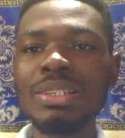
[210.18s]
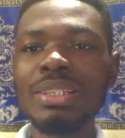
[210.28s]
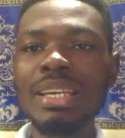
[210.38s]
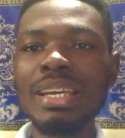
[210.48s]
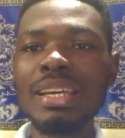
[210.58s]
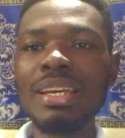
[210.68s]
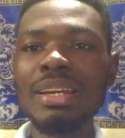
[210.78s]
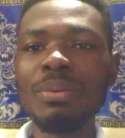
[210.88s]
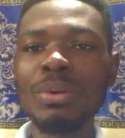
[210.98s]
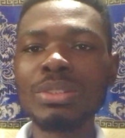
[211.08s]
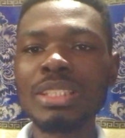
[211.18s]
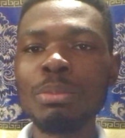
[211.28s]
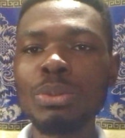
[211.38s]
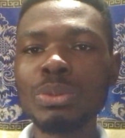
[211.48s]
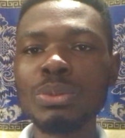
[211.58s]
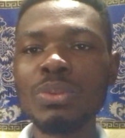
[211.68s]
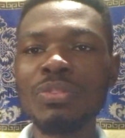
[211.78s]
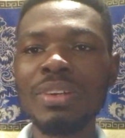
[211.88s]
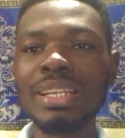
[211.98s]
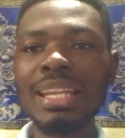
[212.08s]
they was able to
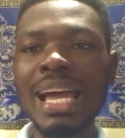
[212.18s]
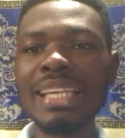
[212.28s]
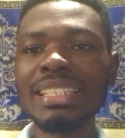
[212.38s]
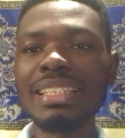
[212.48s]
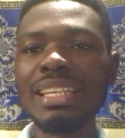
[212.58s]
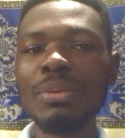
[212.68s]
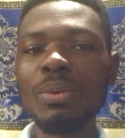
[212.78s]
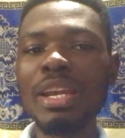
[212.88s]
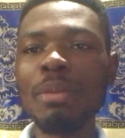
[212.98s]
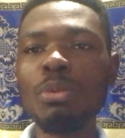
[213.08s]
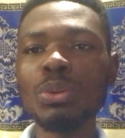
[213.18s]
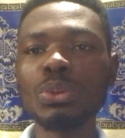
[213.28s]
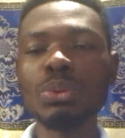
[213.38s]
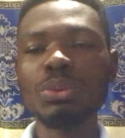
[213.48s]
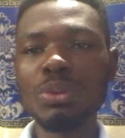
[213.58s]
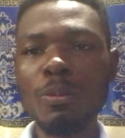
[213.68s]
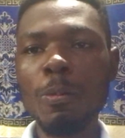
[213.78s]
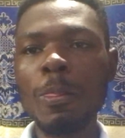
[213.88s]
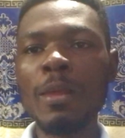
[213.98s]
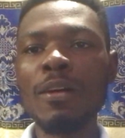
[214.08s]
finalize and they were able to
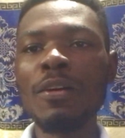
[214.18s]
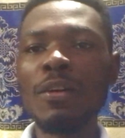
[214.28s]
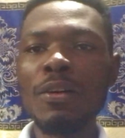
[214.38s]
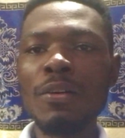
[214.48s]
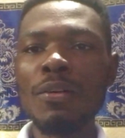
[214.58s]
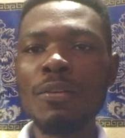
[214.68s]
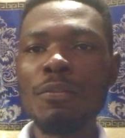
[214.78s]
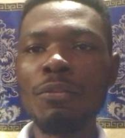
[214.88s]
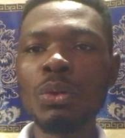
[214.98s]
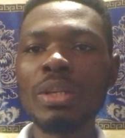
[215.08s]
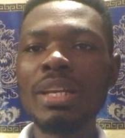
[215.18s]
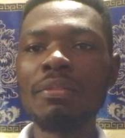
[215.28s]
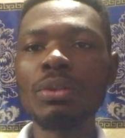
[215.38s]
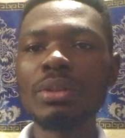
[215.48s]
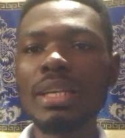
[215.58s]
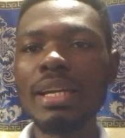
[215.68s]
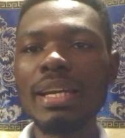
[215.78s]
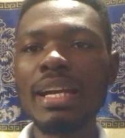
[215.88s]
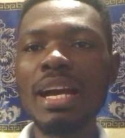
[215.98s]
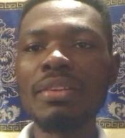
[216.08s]
flow level the
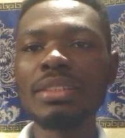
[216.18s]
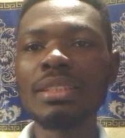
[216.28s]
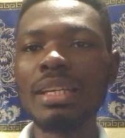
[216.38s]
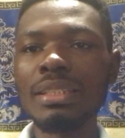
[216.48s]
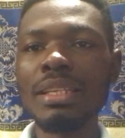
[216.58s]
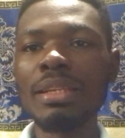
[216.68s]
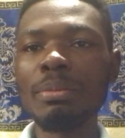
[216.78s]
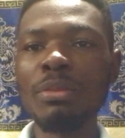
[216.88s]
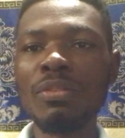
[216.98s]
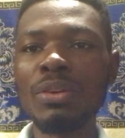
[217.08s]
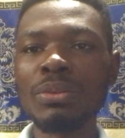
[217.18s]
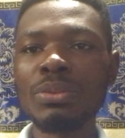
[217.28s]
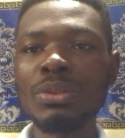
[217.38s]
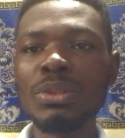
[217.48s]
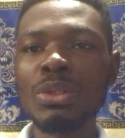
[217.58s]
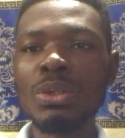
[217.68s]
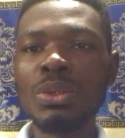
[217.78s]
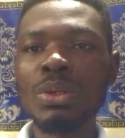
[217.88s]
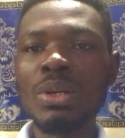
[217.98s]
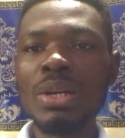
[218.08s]
currency, then they move on.
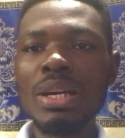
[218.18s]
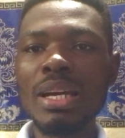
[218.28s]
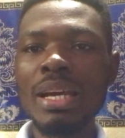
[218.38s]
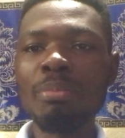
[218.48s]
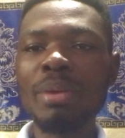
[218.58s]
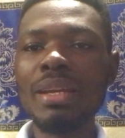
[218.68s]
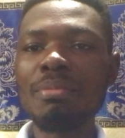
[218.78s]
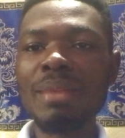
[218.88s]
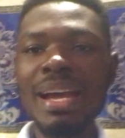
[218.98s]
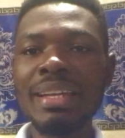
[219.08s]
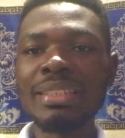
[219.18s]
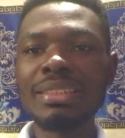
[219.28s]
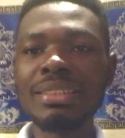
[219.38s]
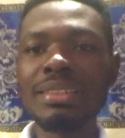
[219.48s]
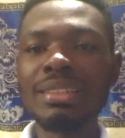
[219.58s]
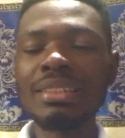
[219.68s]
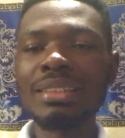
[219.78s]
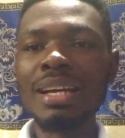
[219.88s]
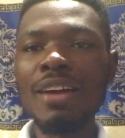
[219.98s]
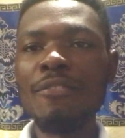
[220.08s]
And bear in mind,
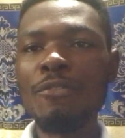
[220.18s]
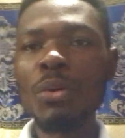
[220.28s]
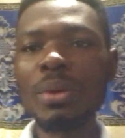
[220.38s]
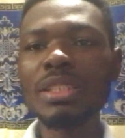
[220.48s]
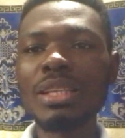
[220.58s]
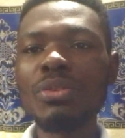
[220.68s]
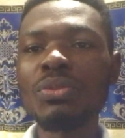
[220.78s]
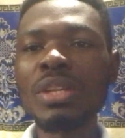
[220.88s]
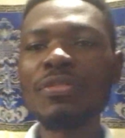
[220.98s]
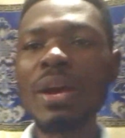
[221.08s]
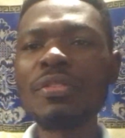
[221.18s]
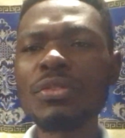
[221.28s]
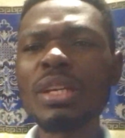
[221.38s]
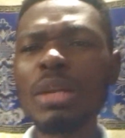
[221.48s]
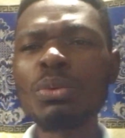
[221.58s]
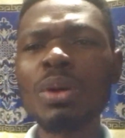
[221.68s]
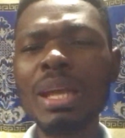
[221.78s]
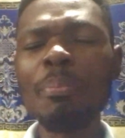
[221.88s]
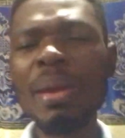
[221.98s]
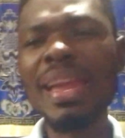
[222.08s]
Forex trade $5 trillion
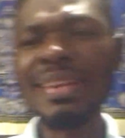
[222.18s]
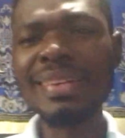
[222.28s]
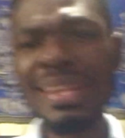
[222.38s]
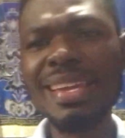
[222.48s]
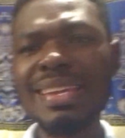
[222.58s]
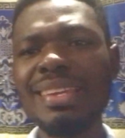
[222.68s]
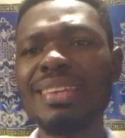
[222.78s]
per day.